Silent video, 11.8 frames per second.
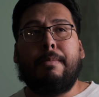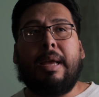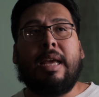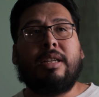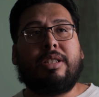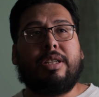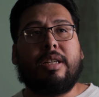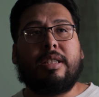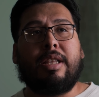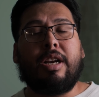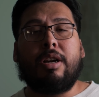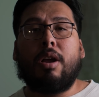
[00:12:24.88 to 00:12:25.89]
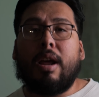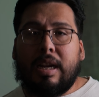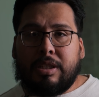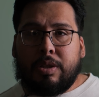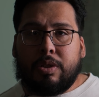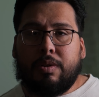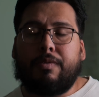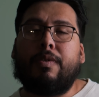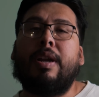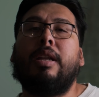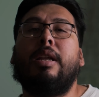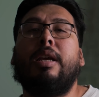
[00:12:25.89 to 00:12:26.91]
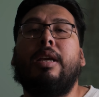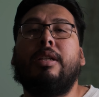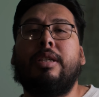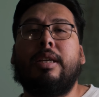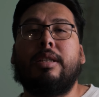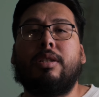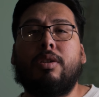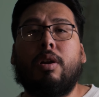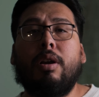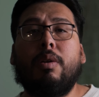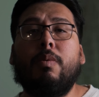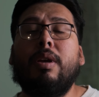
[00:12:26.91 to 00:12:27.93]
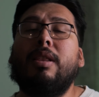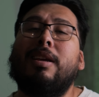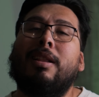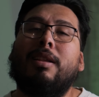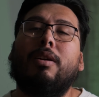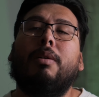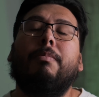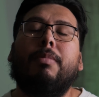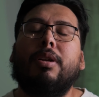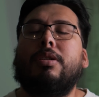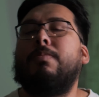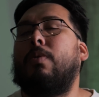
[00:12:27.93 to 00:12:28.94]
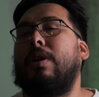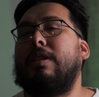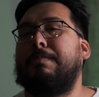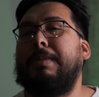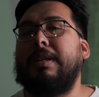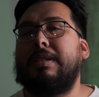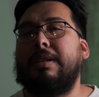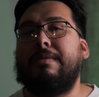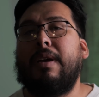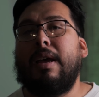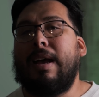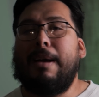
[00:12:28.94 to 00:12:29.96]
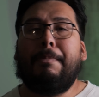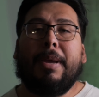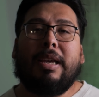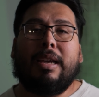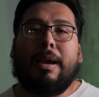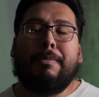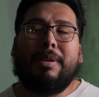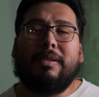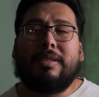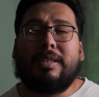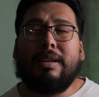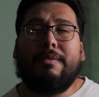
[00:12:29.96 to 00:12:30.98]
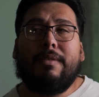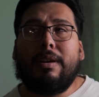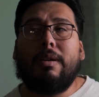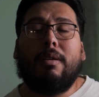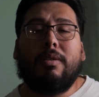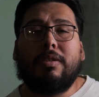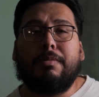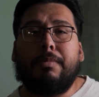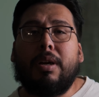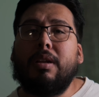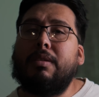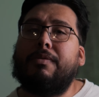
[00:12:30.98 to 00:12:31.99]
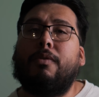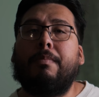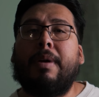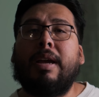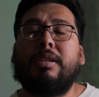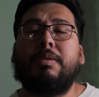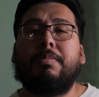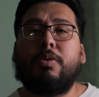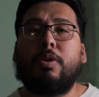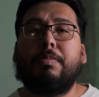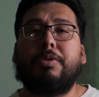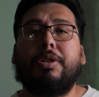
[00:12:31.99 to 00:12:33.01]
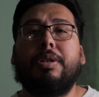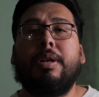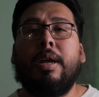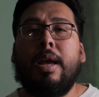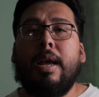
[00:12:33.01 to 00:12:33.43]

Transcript: It's just they're not as user-friendly to get started with, and they are much more expensive. I pay, I believe, $70 a month for my subscription.